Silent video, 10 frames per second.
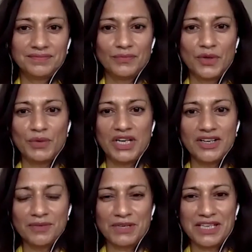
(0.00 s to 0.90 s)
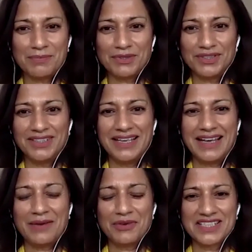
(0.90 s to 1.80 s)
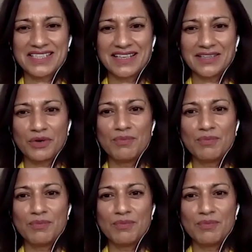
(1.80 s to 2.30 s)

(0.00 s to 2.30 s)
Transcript: When we learn people and we understand that we're